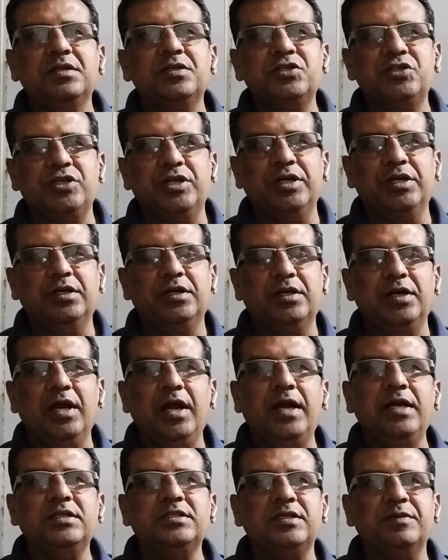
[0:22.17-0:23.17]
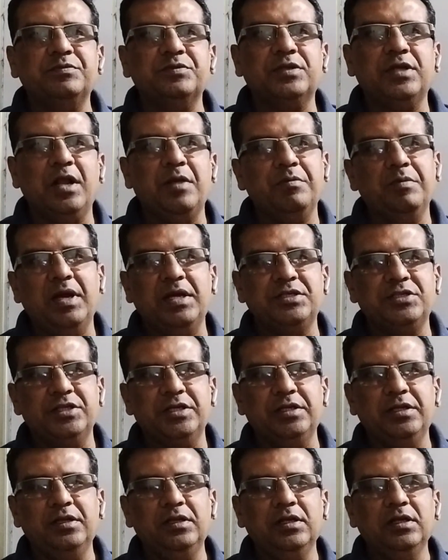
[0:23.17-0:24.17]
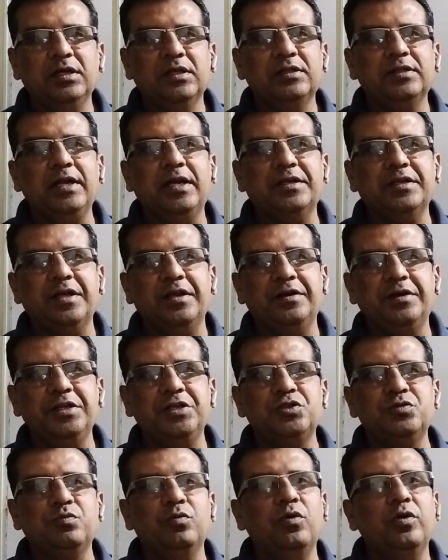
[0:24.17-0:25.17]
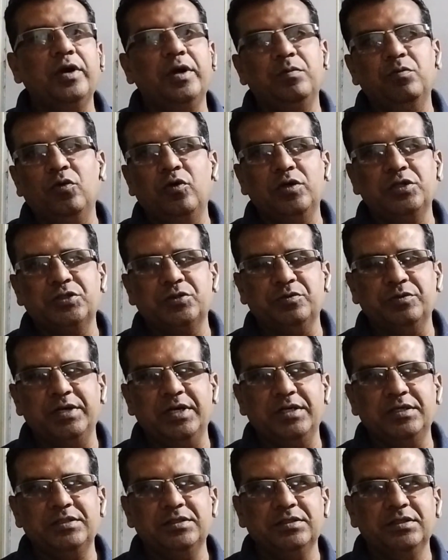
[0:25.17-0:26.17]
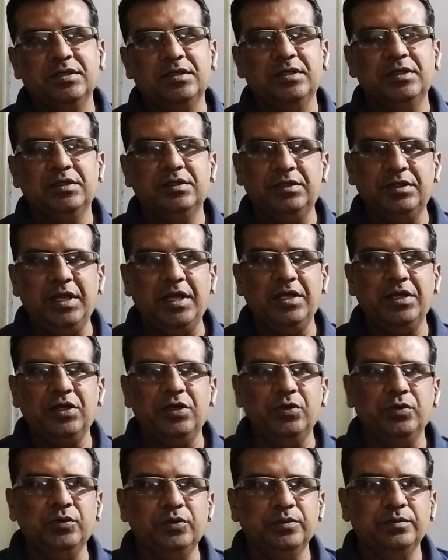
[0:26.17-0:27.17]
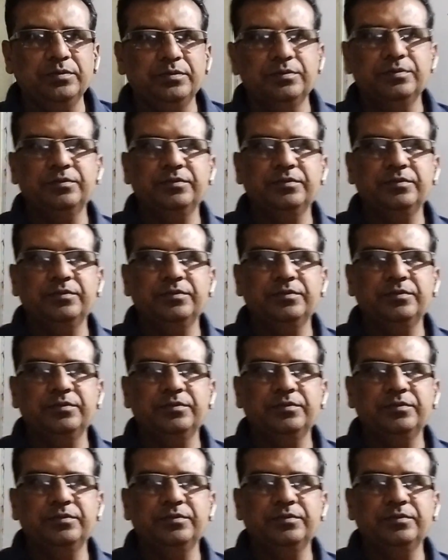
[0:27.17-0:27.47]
share and subscribe my channel that can reach more and more students. Thank you.